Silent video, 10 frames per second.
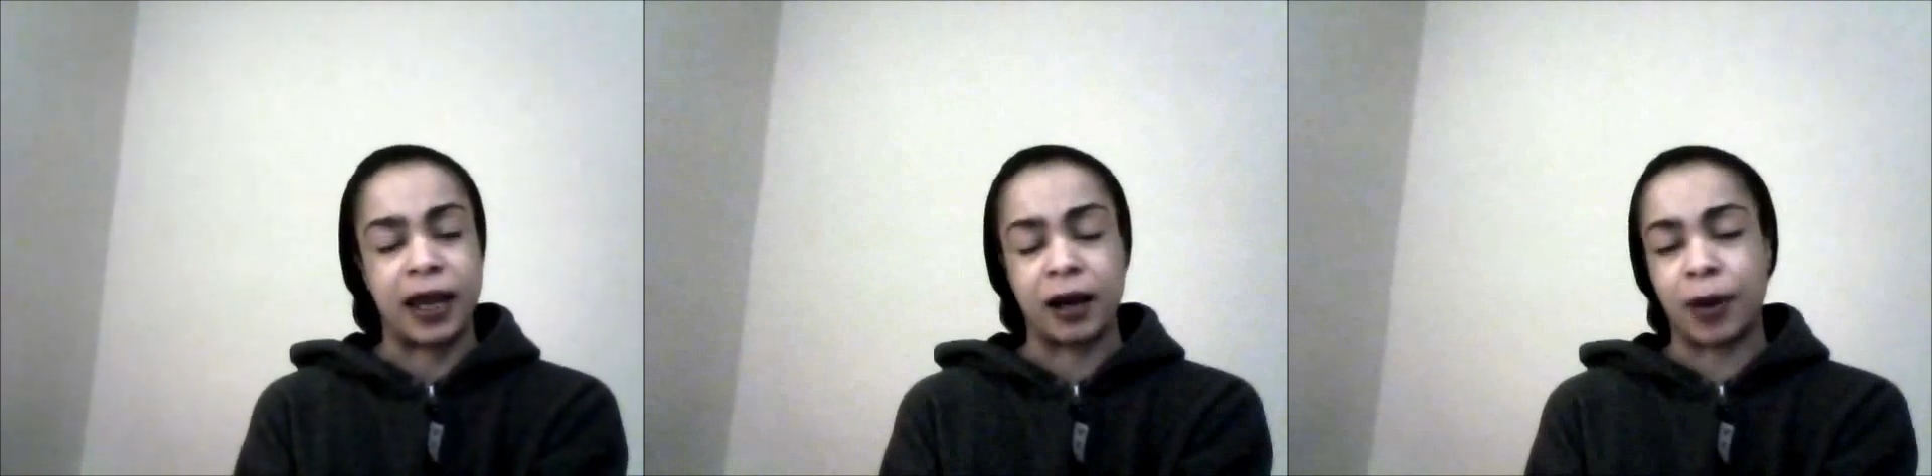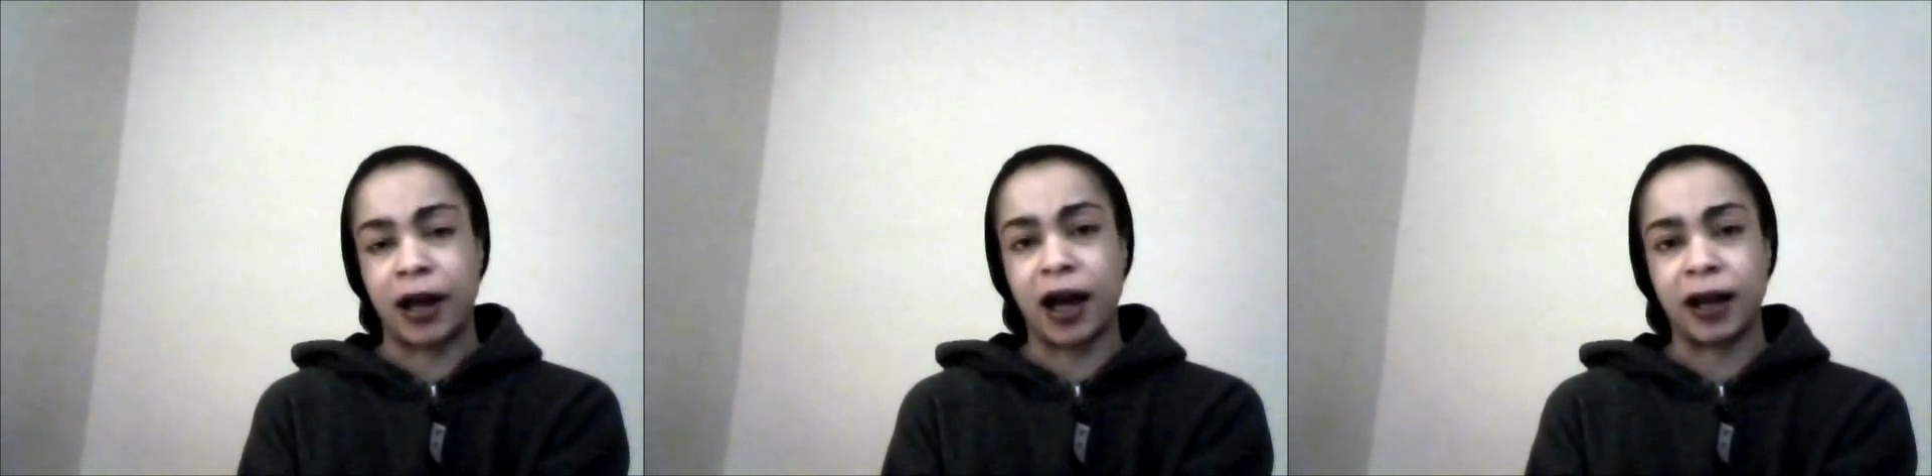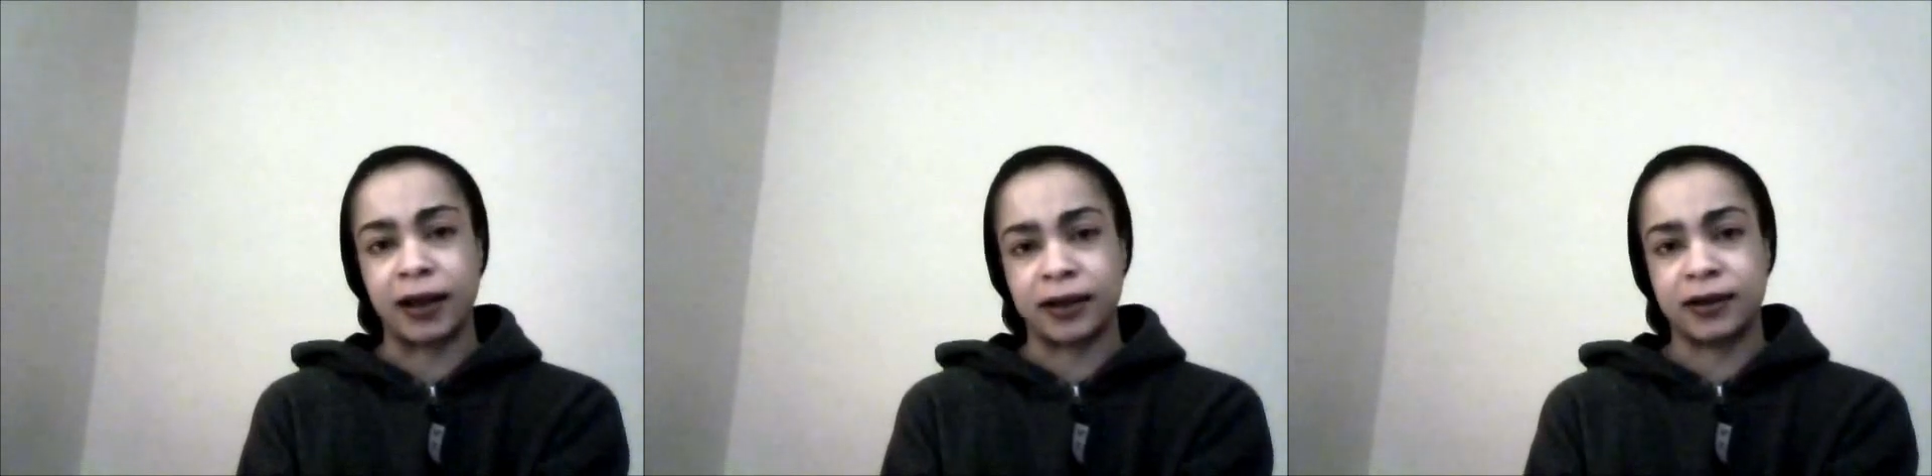
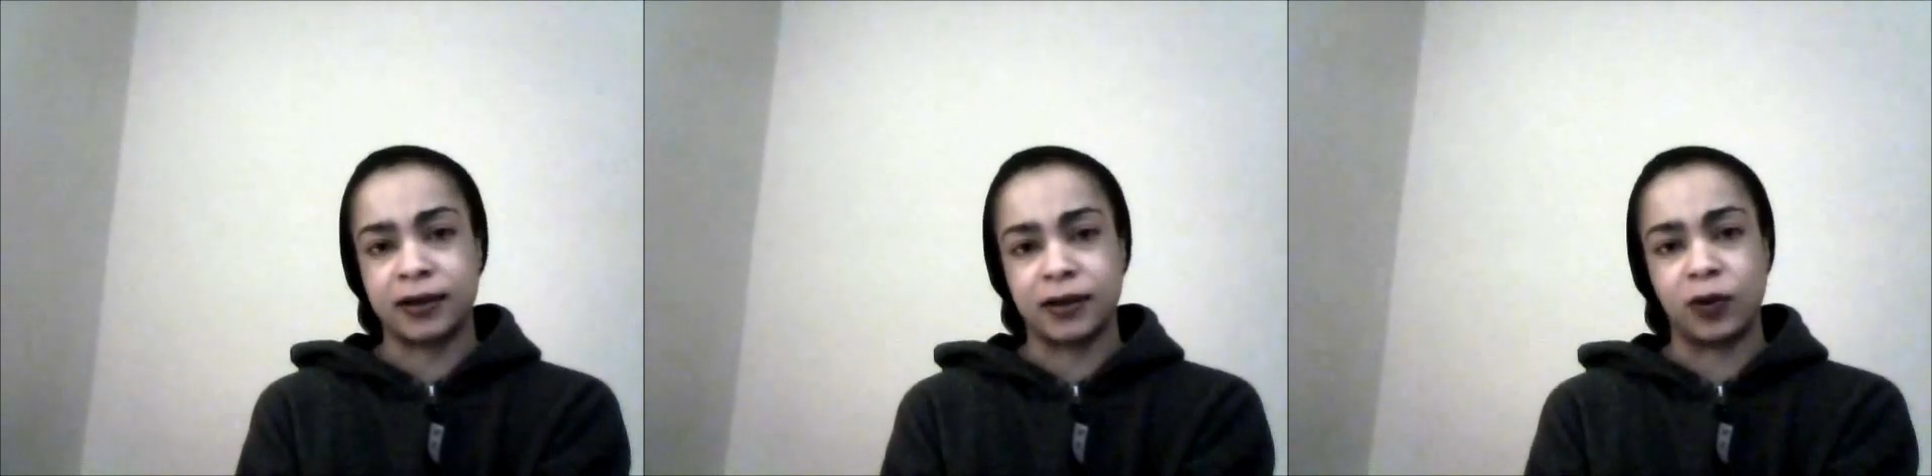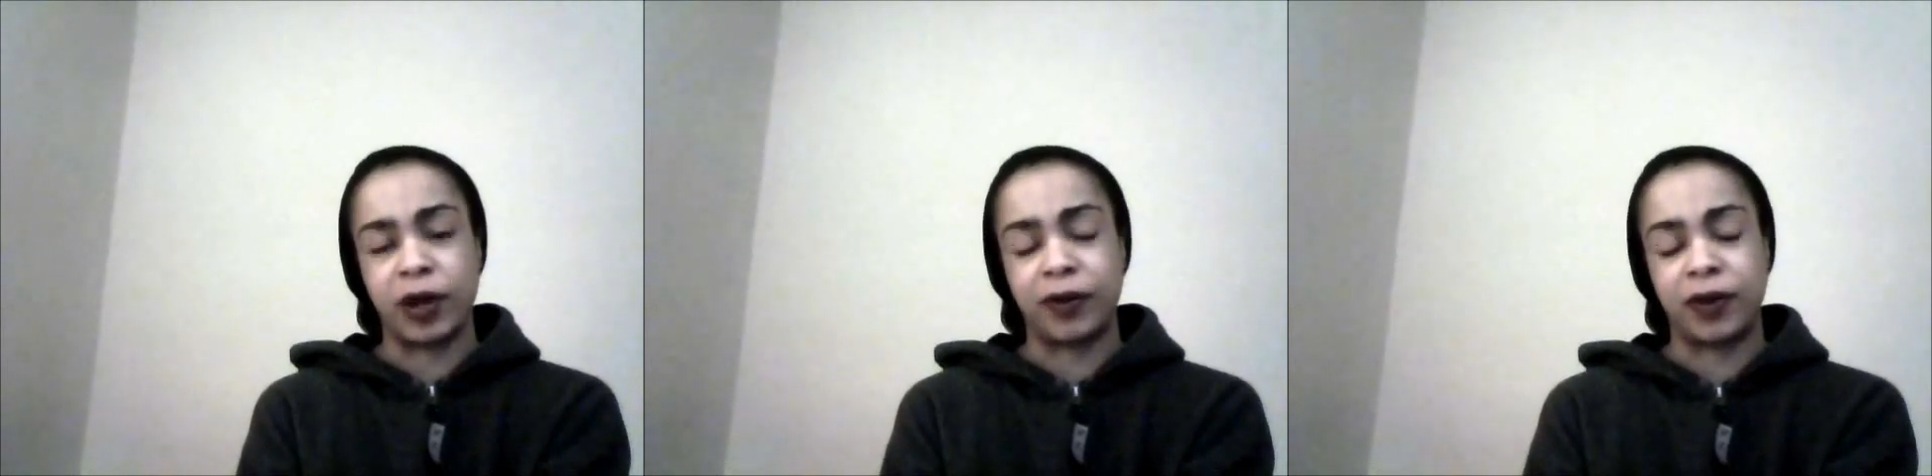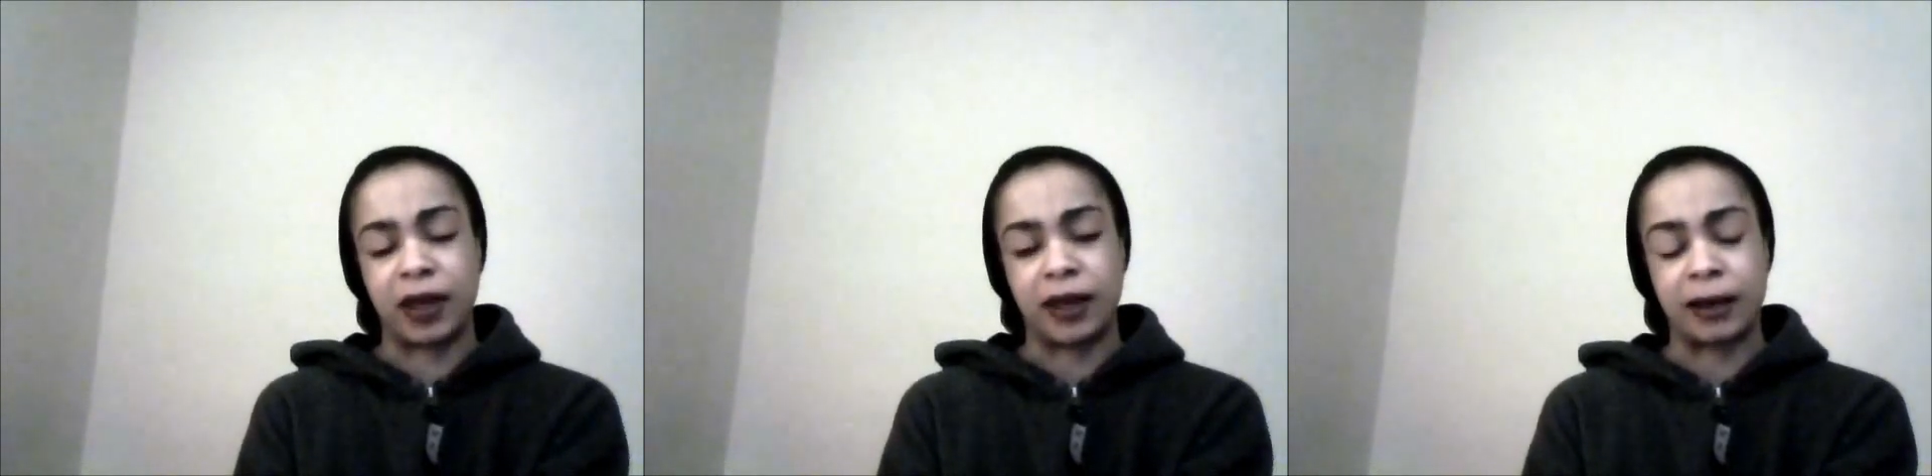antibiotics with
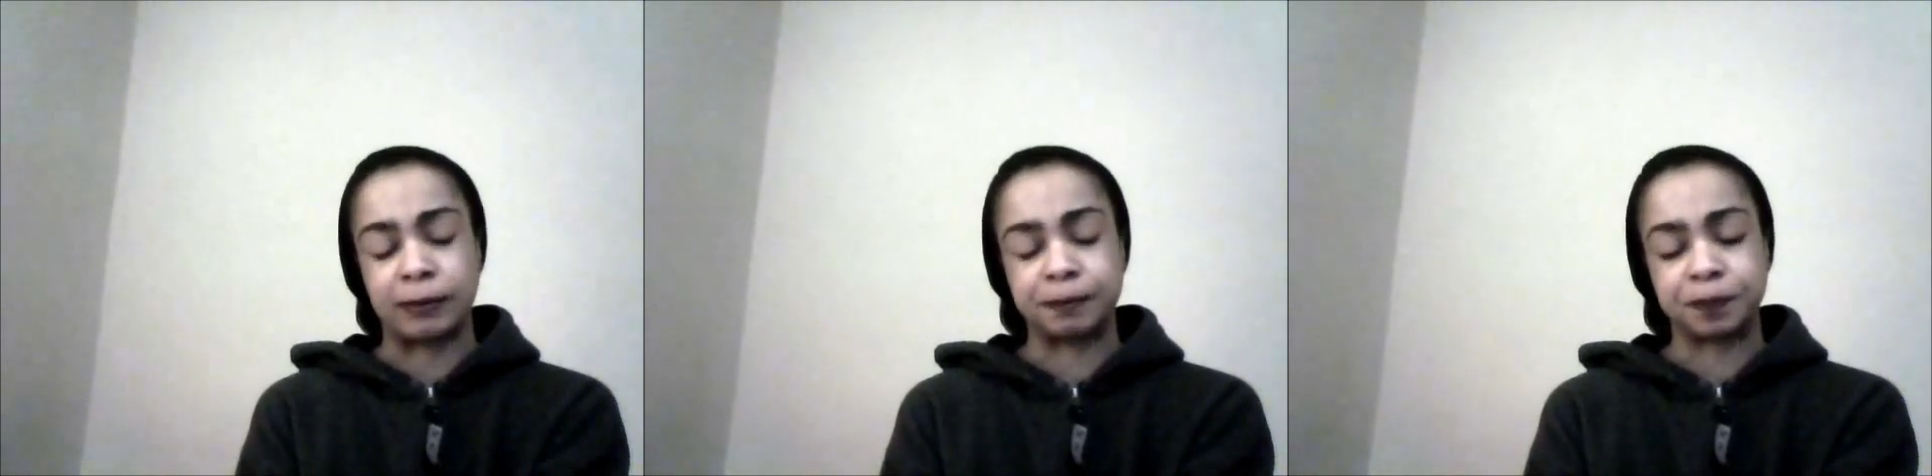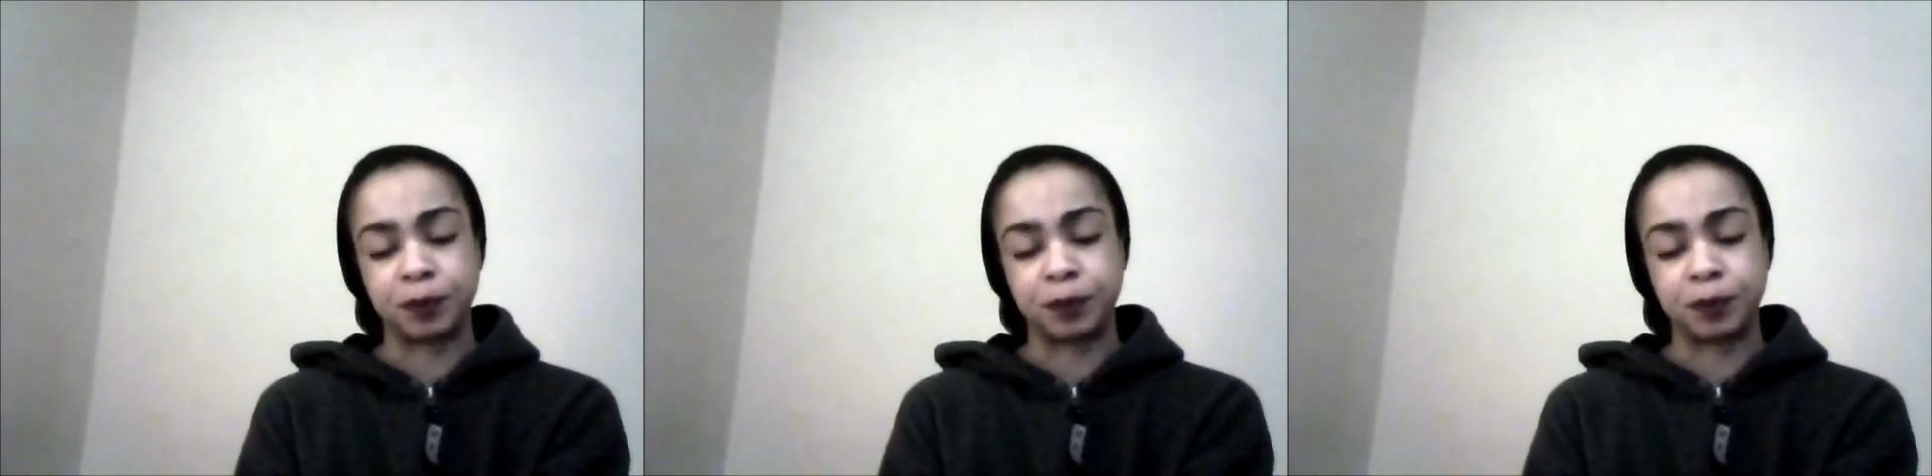the um,